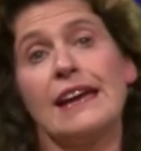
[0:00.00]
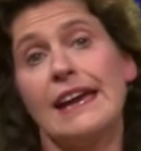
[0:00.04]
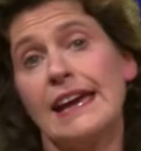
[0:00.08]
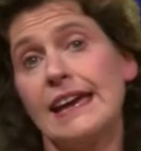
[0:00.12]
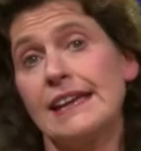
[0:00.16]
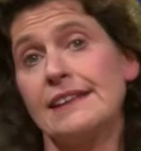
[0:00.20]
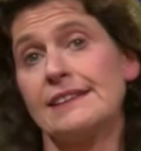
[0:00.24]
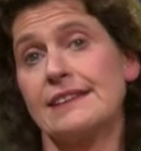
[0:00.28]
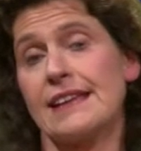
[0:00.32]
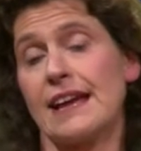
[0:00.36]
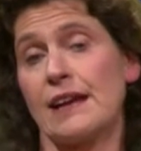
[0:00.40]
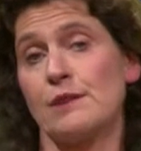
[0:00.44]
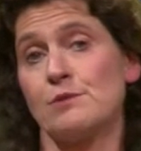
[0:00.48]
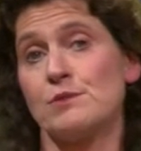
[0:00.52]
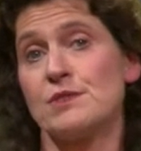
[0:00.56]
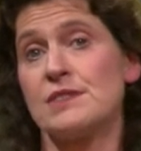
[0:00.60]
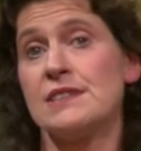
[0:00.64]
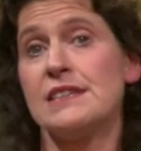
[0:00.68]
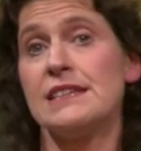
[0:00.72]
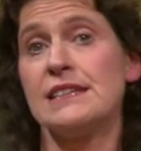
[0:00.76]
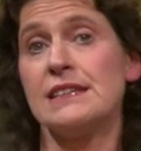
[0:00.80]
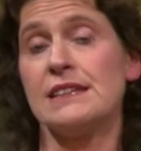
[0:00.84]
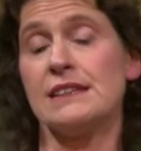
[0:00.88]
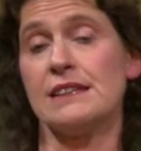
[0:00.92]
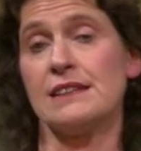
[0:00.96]
A times
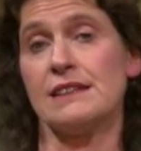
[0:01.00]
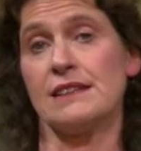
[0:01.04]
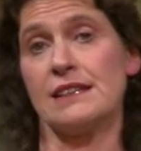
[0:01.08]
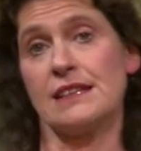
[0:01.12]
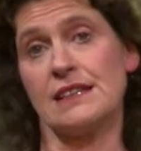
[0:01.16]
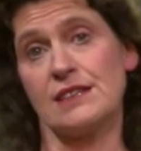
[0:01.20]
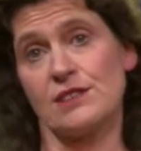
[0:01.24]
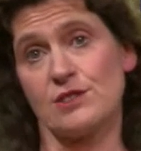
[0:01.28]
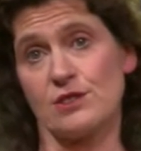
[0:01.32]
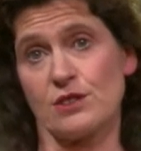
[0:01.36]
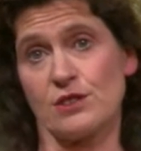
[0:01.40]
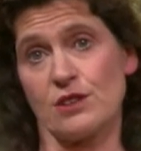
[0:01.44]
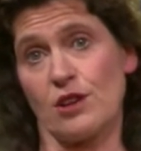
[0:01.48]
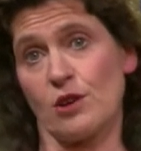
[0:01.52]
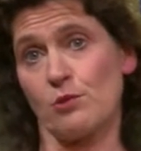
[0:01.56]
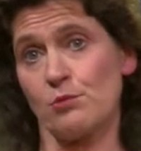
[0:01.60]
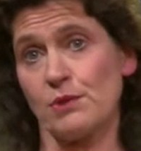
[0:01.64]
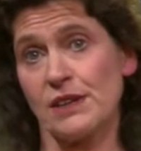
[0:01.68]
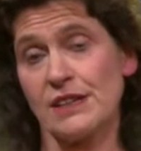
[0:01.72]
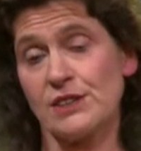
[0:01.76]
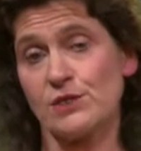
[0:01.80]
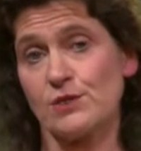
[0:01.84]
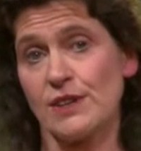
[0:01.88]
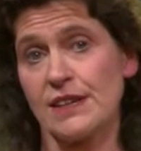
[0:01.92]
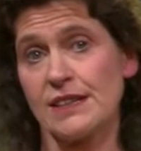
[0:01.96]
D is the null
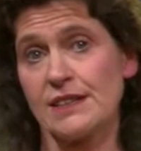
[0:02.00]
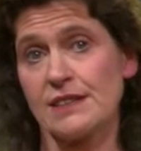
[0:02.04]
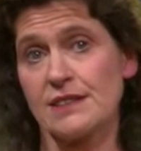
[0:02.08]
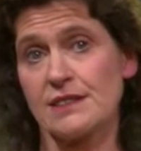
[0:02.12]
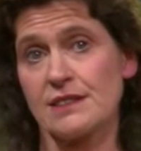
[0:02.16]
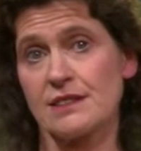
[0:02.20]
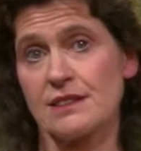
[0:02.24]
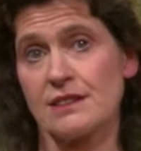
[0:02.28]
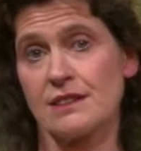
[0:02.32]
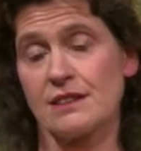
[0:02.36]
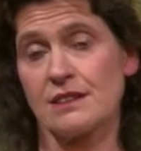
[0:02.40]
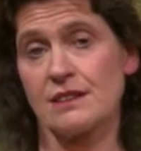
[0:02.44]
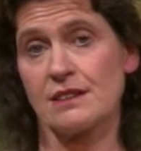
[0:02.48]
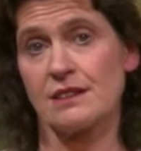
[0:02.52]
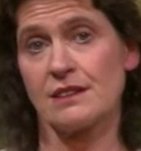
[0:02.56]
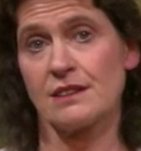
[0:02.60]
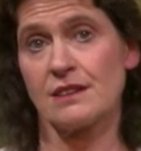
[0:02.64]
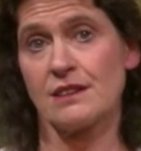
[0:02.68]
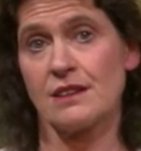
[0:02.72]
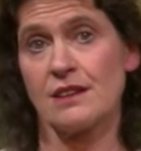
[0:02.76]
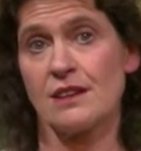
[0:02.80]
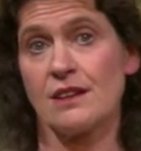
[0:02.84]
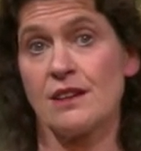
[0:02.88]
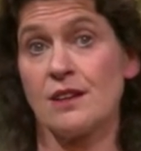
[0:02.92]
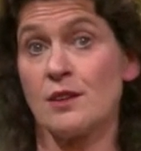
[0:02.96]
matrix,
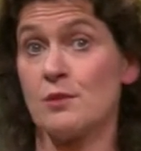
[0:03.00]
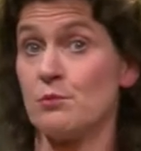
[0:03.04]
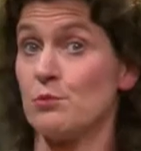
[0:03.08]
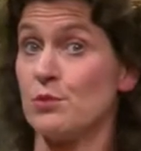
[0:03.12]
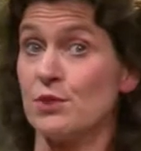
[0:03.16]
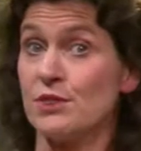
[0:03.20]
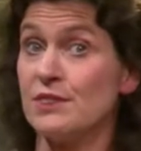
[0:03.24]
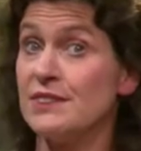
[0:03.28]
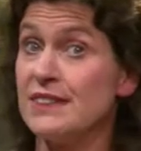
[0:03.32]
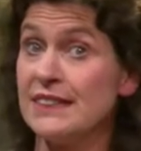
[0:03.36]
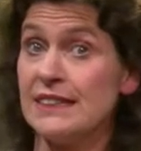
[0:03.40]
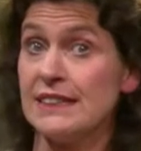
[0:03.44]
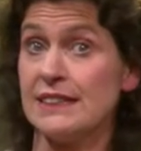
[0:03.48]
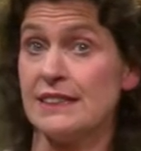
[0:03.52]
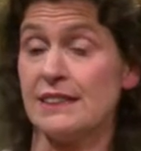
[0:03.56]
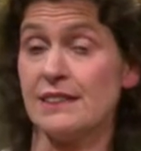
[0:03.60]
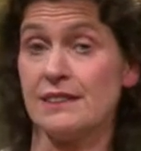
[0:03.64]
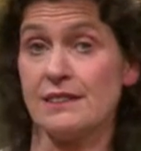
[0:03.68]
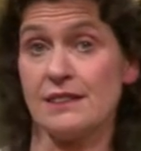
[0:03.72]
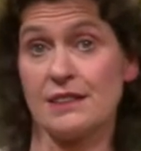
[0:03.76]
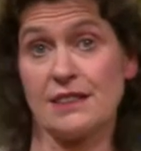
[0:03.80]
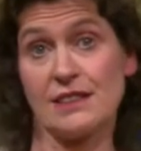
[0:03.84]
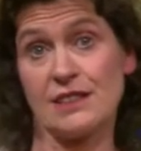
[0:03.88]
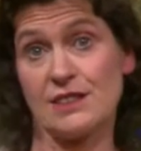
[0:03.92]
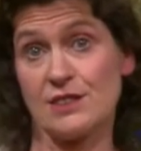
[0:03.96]
but D
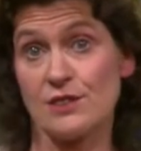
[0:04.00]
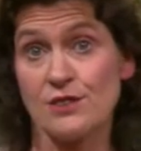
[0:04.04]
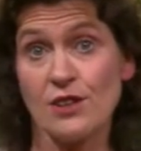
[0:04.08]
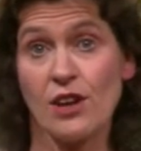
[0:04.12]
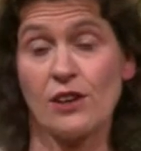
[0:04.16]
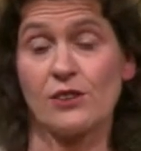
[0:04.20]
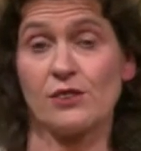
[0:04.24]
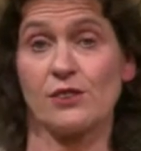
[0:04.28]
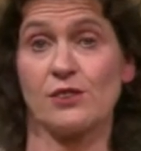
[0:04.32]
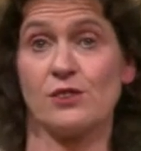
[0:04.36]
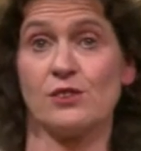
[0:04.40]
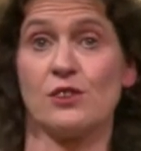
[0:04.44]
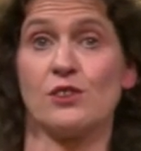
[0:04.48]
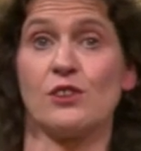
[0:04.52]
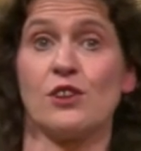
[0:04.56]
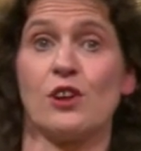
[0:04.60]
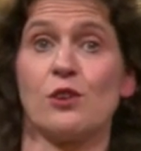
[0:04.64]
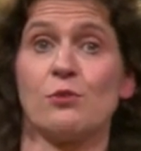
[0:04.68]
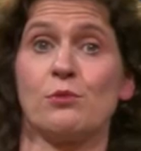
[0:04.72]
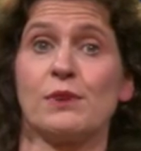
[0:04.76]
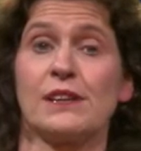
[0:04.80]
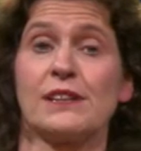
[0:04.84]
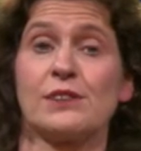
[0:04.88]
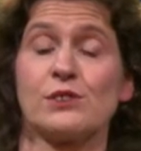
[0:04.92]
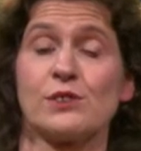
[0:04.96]
is not the
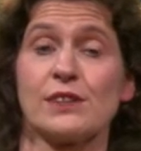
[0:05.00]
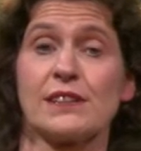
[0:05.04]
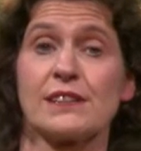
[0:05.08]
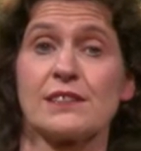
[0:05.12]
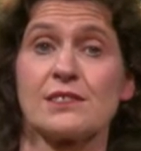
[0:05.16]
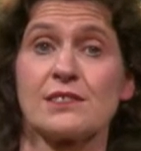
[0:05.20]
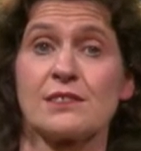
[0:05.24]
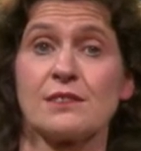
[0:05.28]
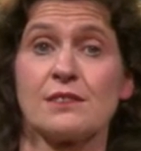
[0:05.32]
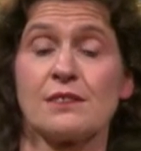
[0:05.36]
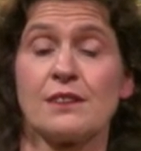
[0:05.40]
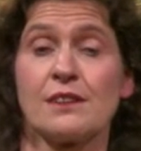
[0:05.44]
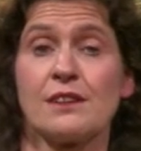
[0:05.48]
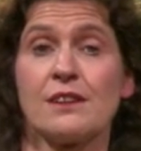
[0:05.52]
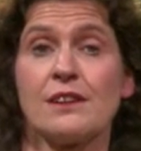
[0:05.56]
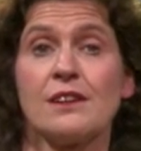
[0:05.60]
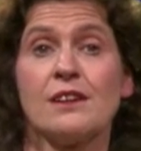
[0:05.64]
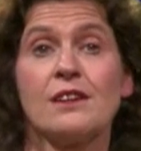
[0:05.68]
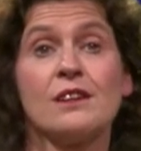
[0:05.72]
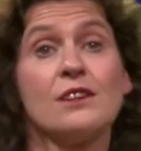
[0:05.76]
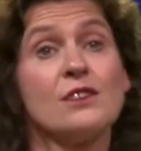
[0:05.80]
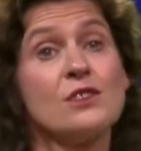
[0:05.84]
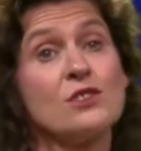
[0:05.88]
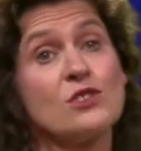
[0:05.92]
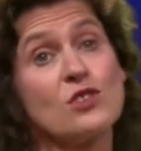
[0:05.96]
null matrix.
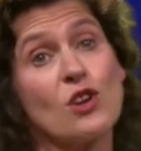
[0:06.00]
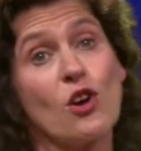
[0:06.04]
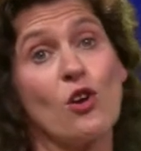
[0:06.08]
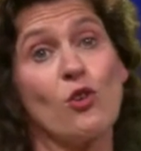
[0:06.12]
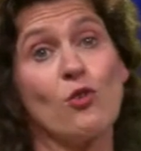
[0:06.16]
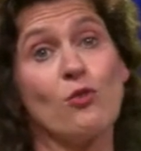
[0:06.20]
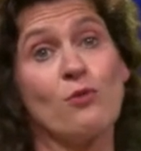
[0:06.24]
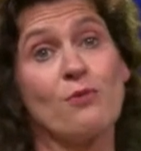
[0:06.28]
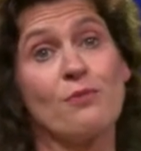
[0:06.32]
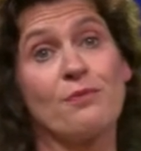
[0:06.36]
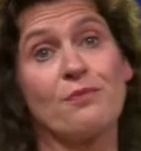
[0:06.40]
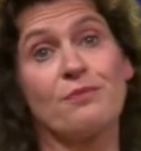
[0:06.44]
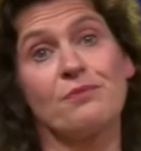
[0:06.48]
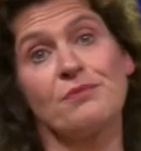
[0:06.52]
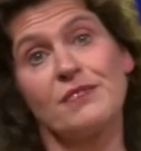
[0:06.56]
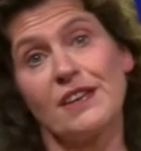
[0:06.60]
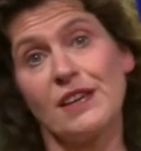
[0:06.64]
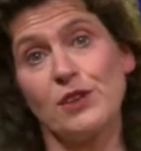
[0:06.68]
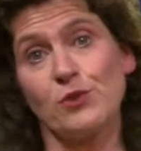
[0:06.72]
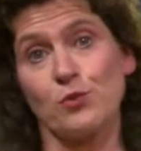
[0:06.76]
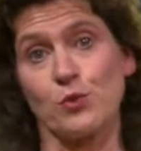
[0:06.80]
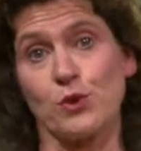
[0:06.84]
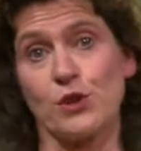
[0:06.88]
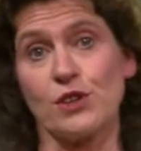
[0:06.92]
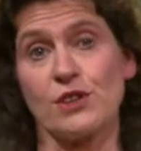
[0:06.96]
So
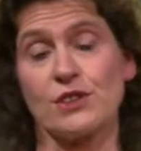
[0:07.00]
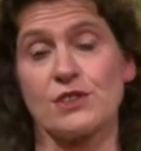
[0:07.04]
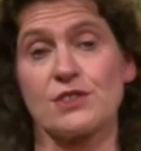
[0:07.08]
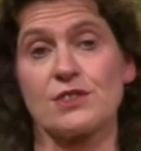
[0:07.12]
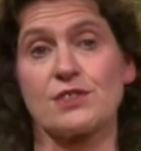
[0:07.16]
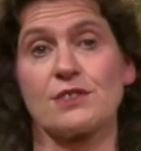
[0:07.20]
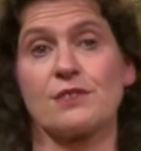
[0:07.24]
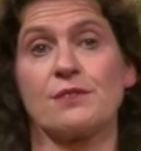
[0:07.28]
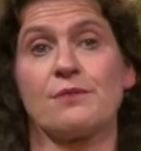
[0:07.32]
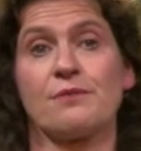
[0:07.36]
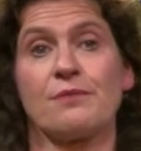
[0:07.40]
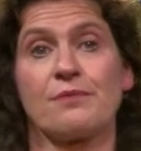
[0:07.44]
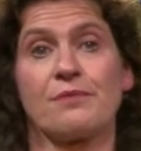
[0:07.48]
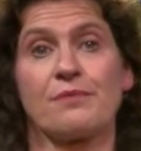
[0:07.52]
it works.